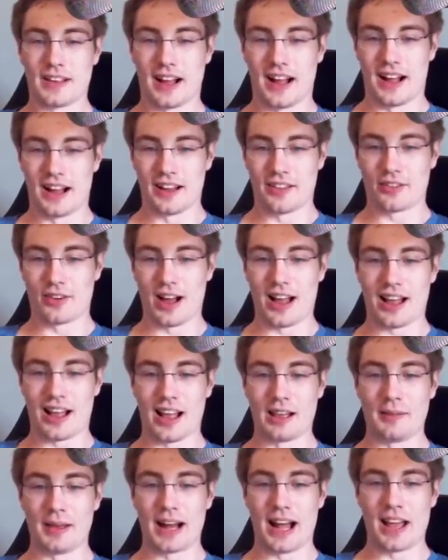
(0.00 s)
God, so I, I,
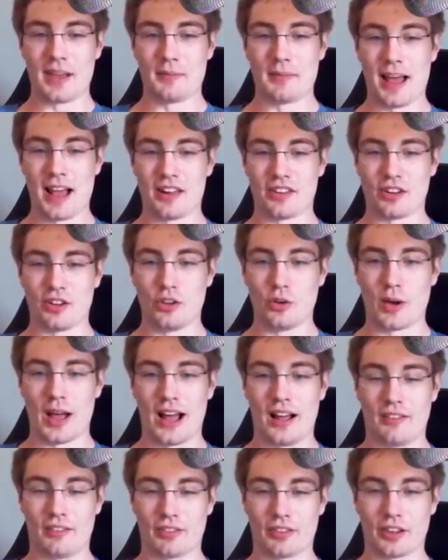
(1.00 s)
mean, I imagine you
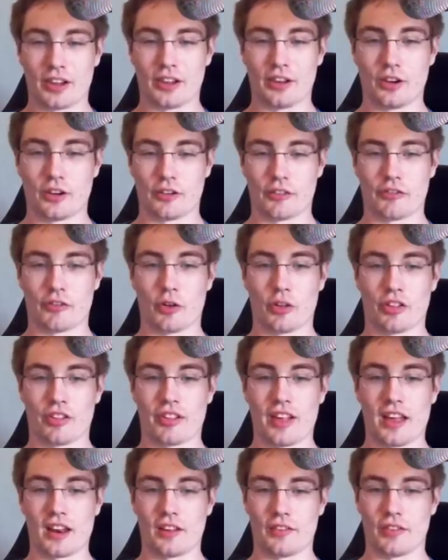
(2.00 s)
have like your full
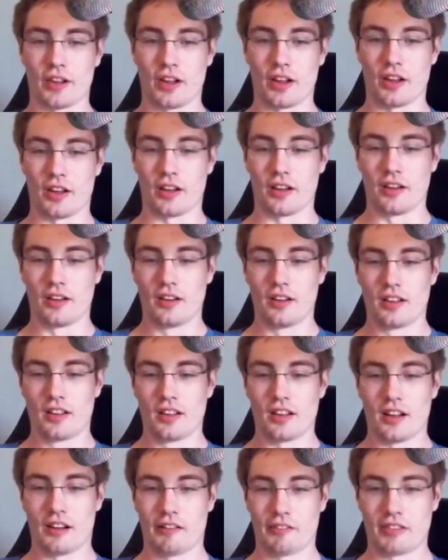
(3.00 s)
set of
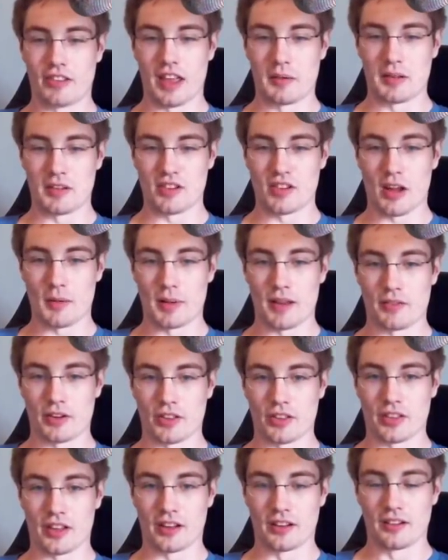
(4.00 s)
uh, of damage up and
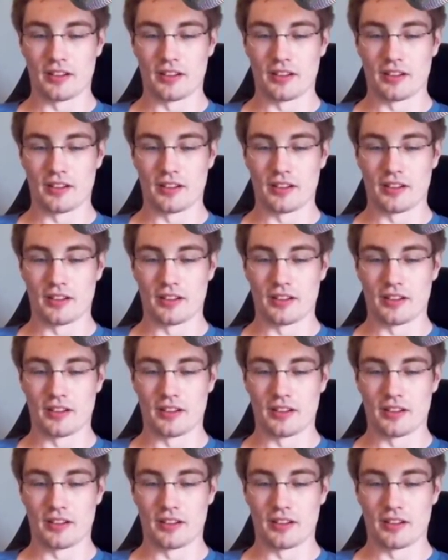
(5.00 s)
everything.